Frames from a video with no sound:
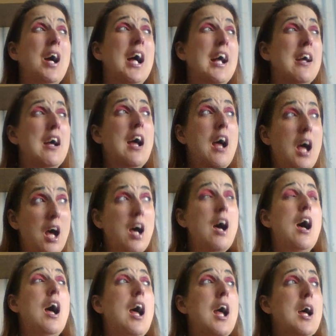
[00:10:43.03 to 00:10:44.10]
Uh,
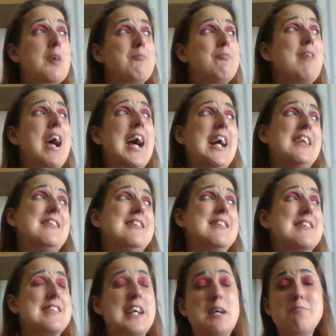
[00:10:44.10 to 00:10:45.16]
um, and
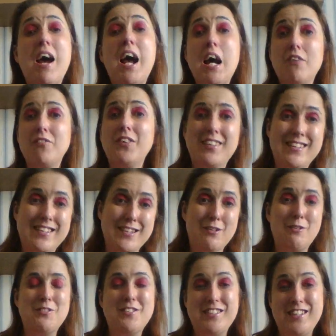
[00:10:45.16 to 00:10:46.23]
um, have as
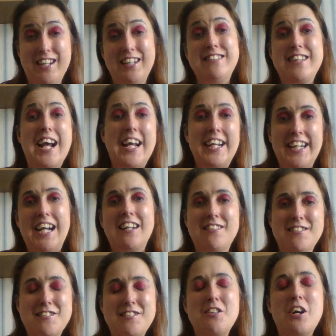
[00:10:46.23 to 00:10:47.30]
good a day and
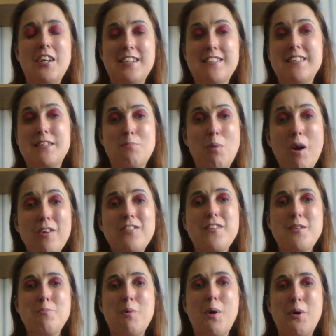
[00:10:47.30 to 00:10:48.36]
night as
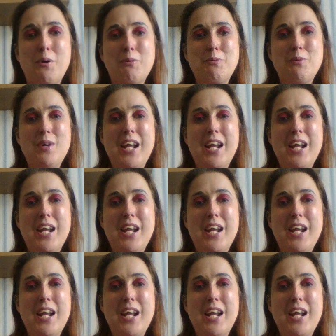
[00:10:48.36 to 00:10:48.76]
possible